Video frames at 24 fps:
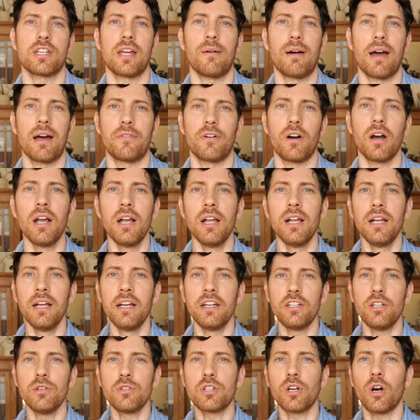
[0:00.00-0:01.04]
However,
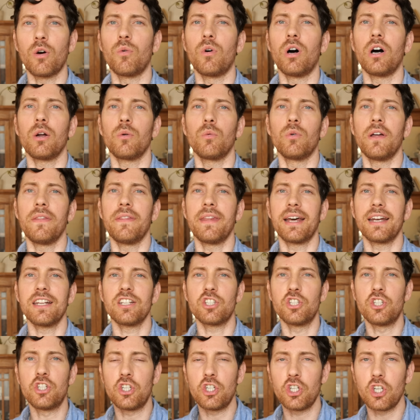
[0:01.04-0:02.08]
you don't want one that
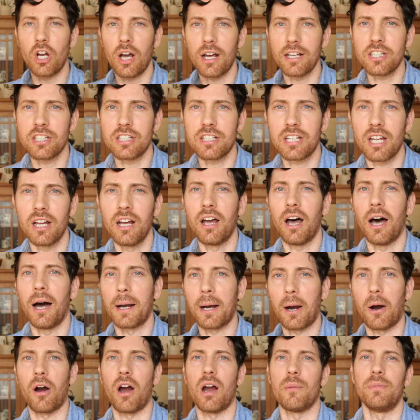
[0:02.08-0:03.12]
is just a
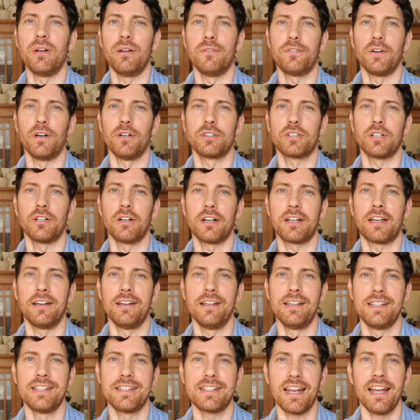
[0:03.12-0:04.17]
carbon filter,
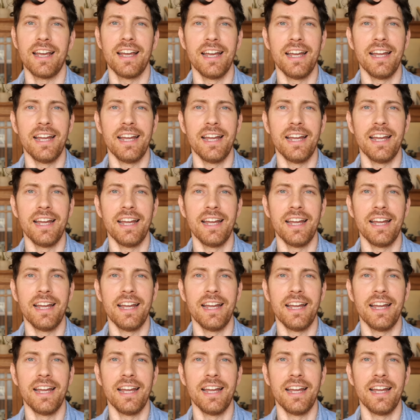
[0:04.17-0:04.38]
because